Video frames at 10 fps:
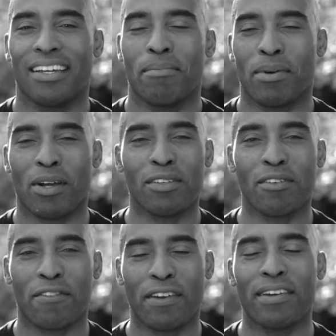but
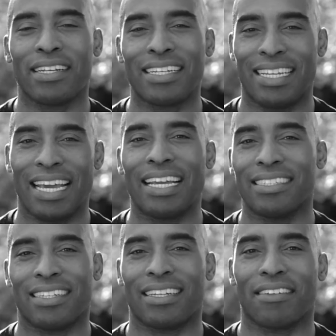also very
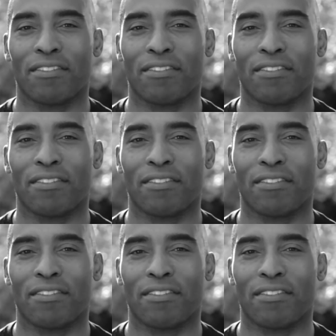engaging